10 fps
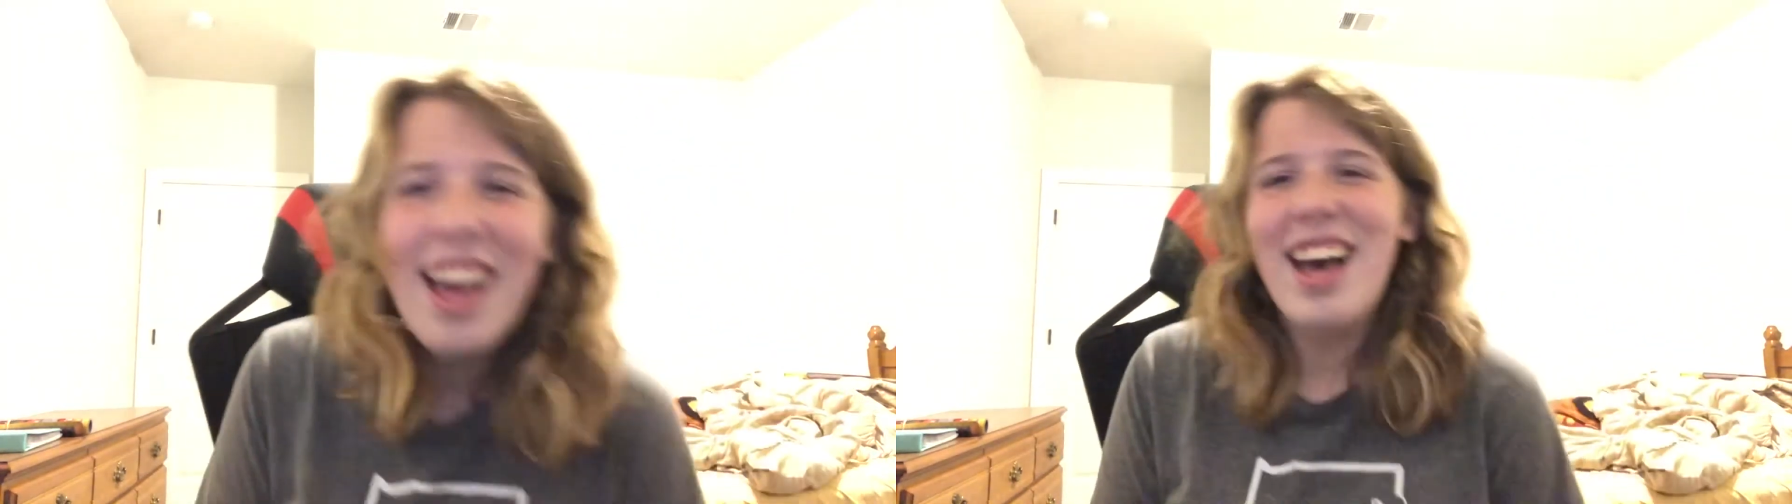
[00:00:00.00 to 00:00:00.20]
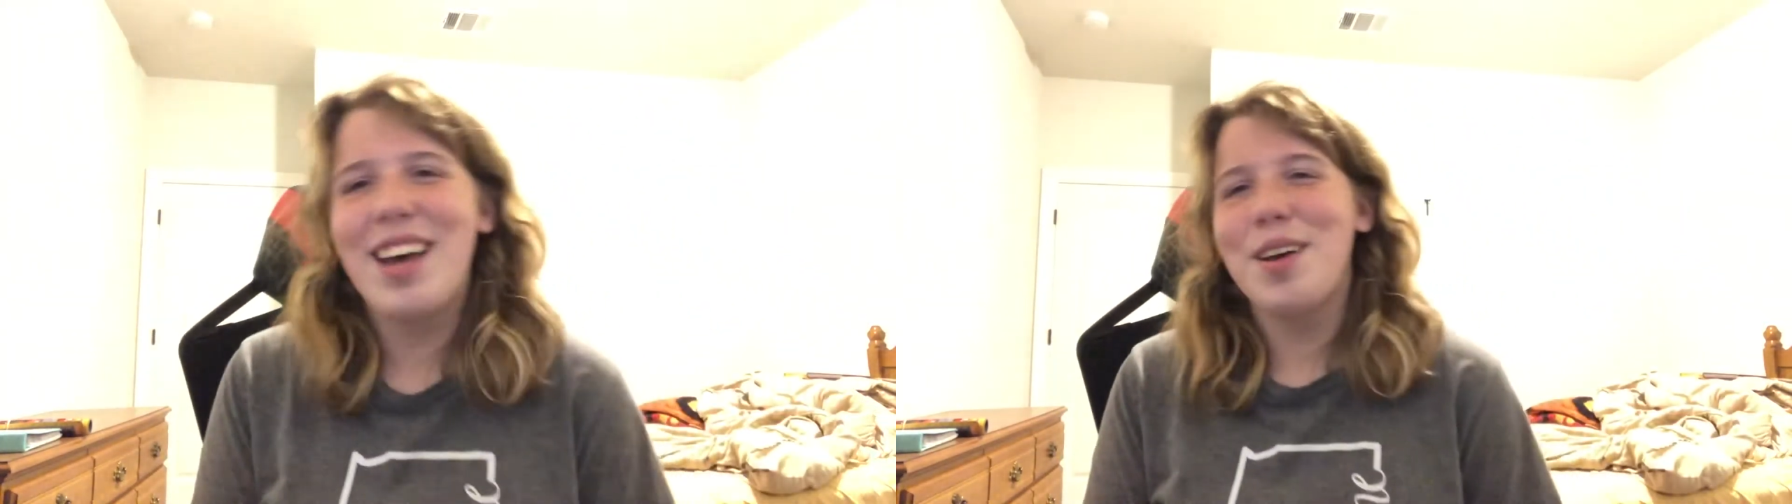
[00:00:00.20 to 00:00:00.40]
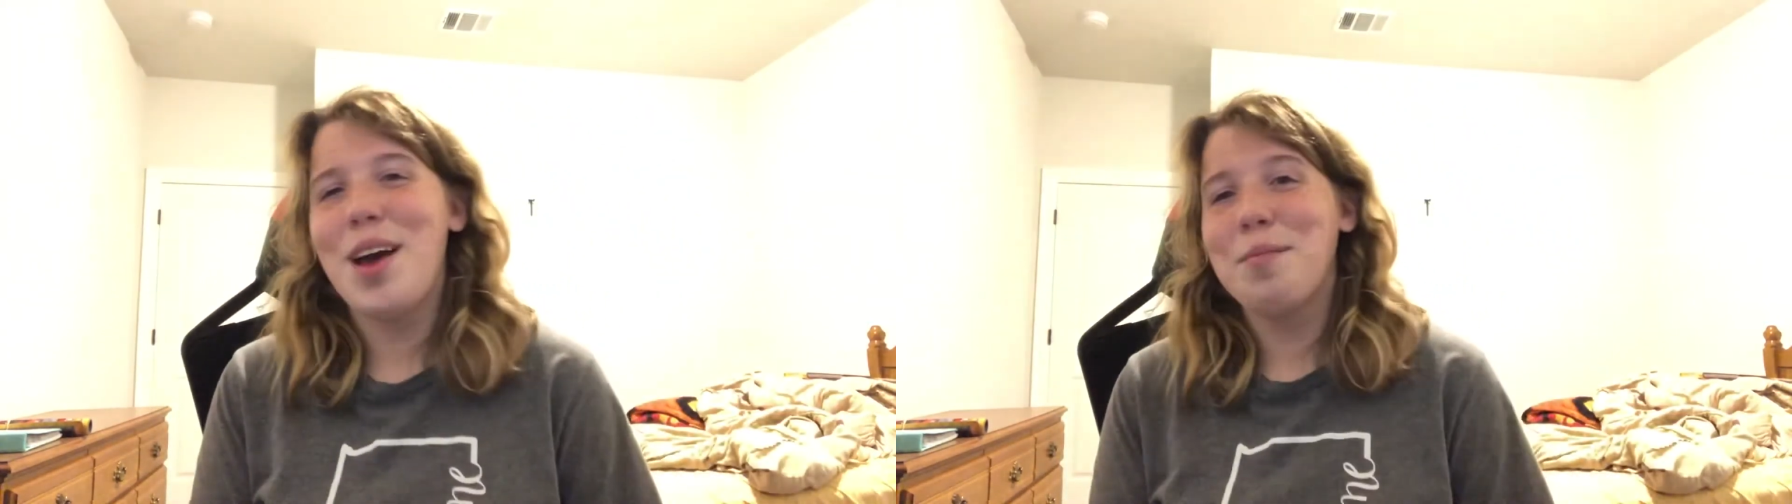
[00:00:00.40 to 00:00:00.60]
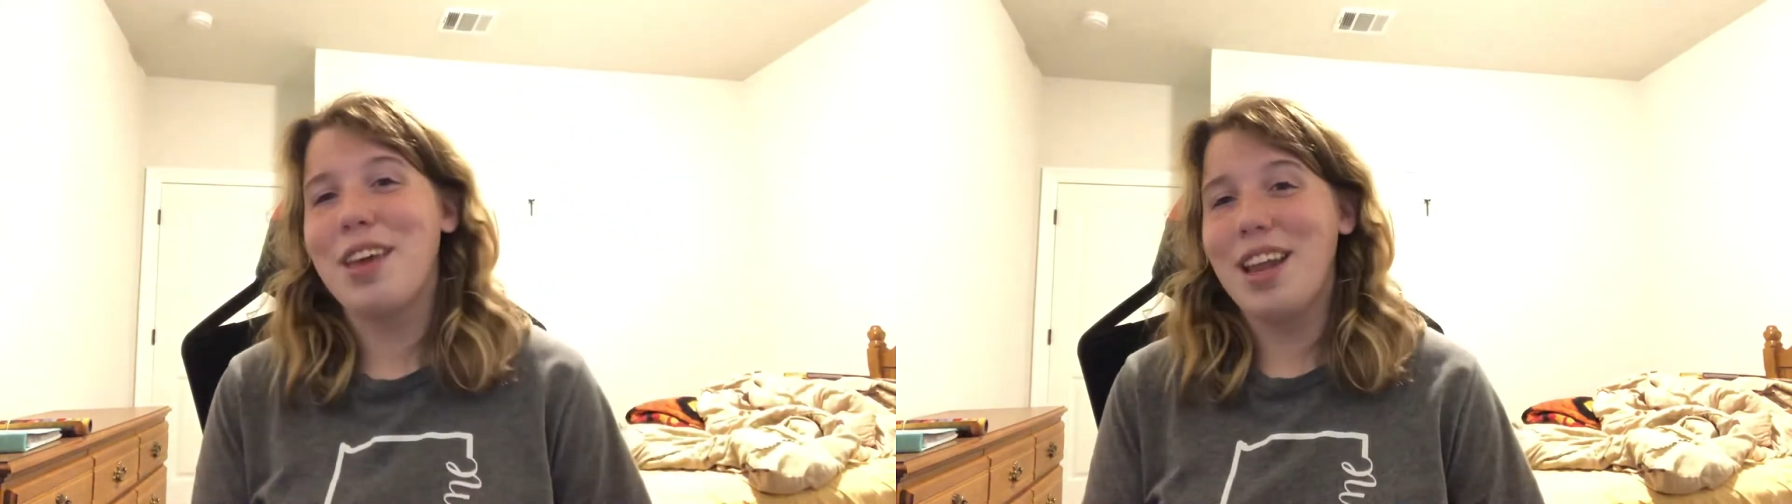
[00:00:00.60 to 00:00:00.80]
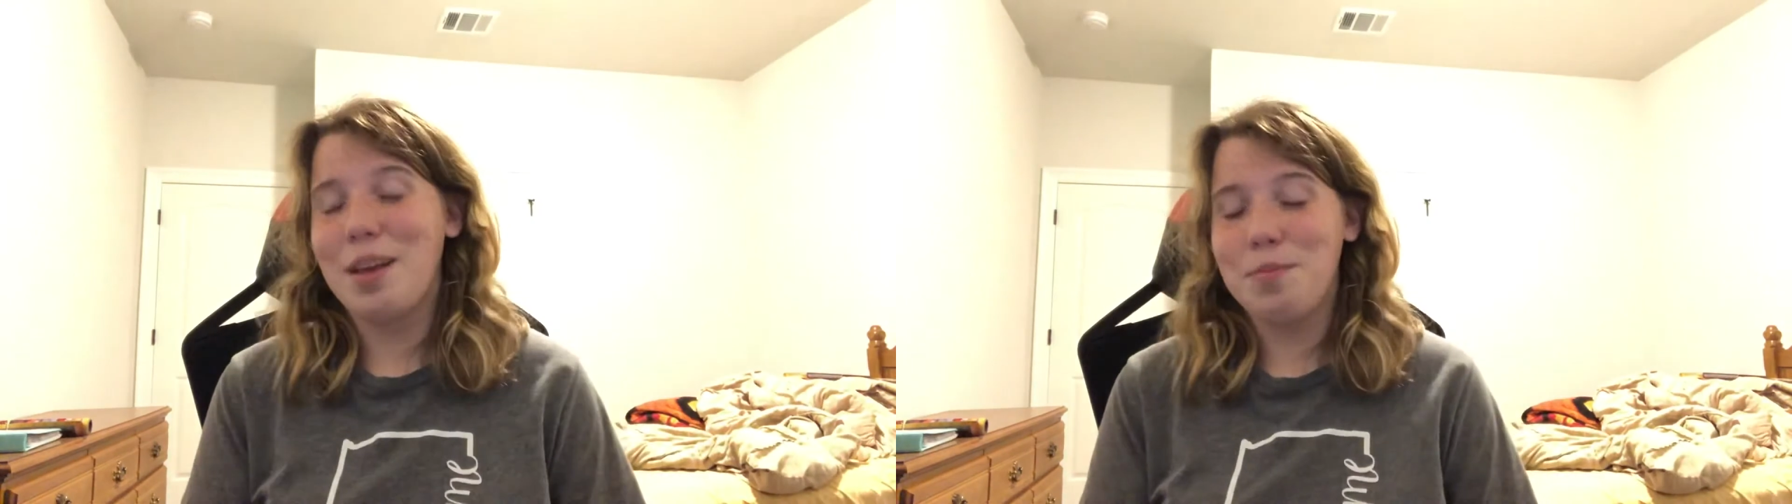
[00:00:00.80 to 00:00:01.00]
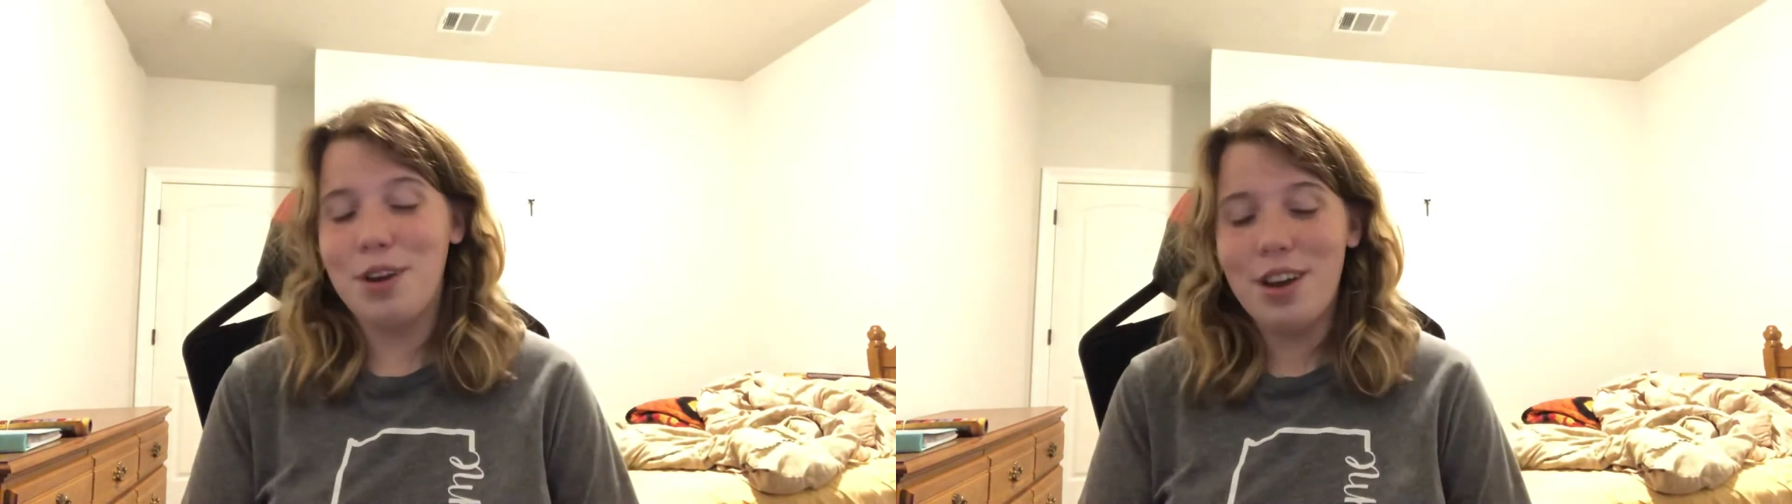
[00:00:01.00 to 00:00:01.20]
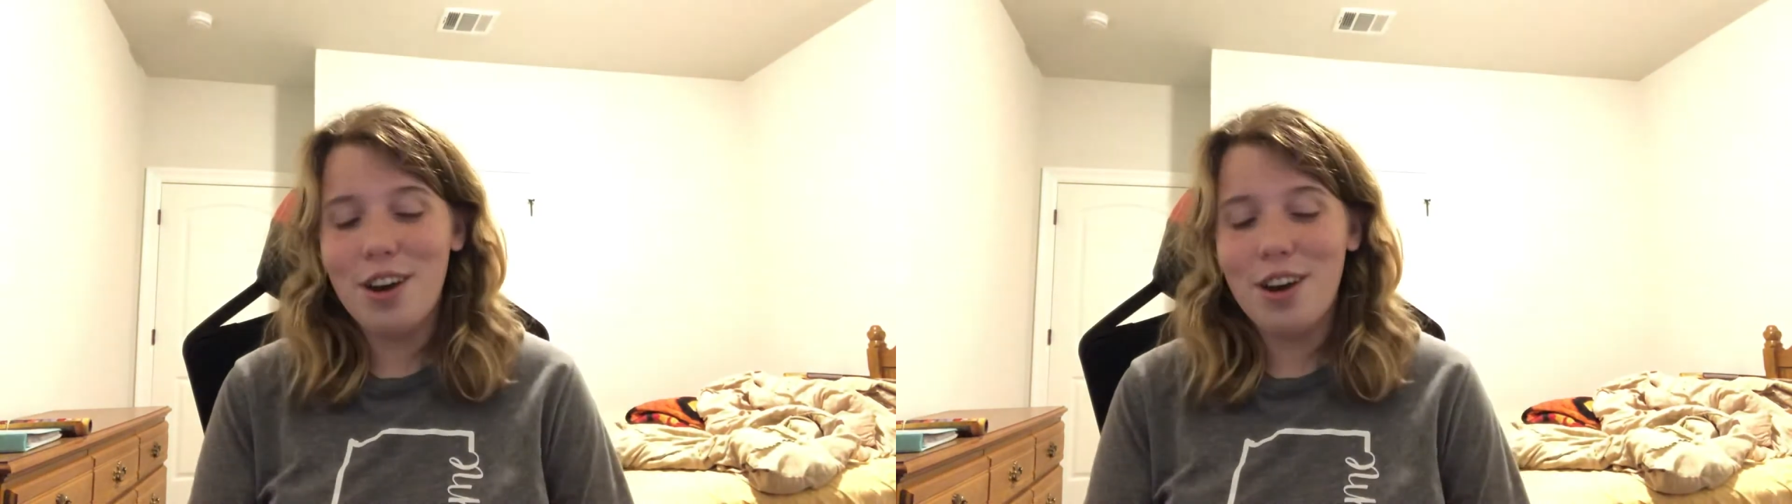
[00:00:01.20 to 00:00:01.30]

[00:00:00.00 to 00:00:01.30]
I'm kidding, but